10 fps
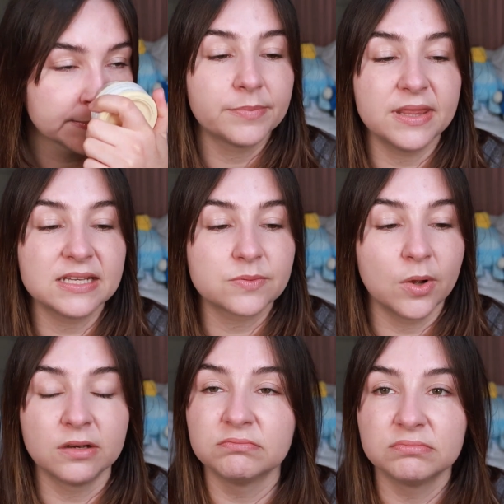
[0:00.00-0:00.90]
But this
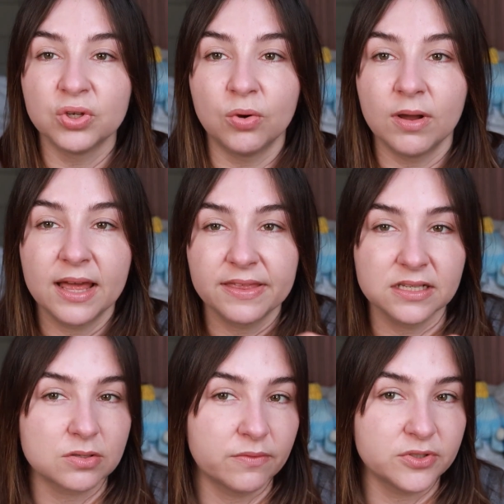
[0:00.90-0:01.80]
one, no, I
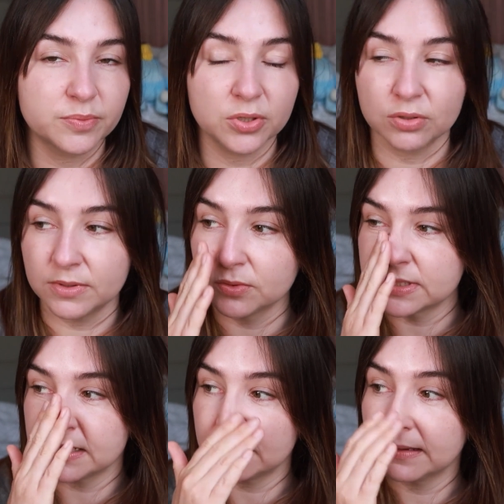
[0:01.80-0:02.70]
think it's got, I've just put it on my
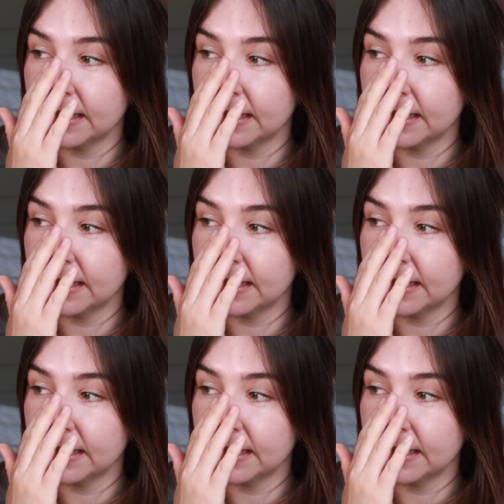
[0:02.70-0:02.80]
nose there.